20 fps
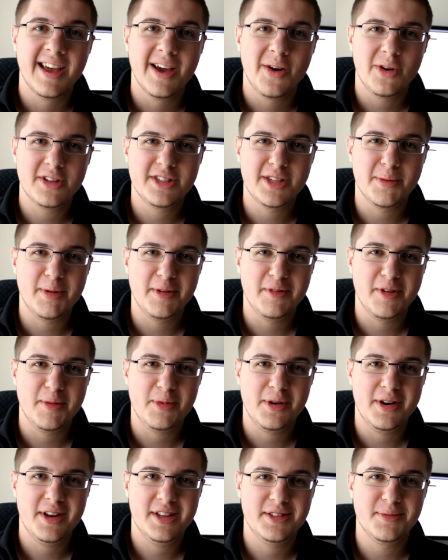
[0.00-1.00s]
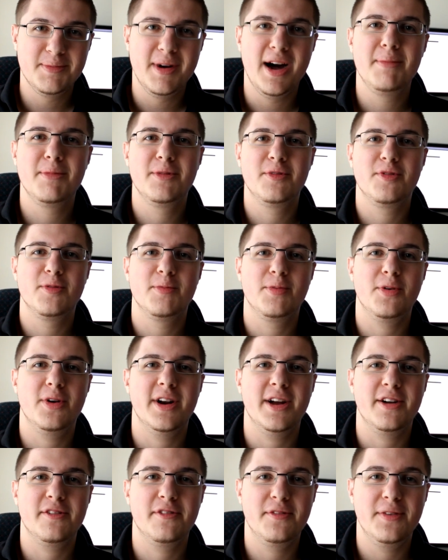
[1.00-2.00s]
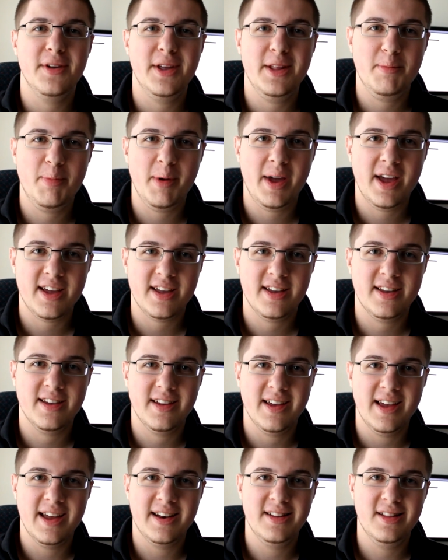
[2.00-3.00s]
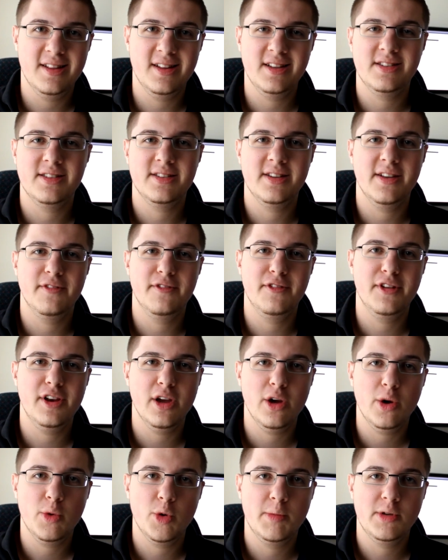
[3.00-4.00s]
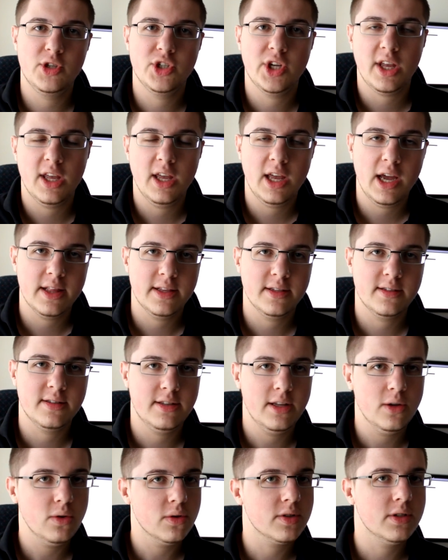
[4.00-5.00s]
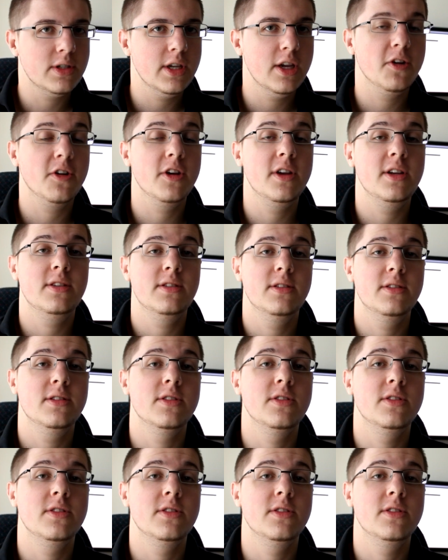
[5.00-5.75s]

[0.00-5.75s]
What's up everybody, it's Mohammed from Product Feedback, and in this video we'll be checking out the SteelSeries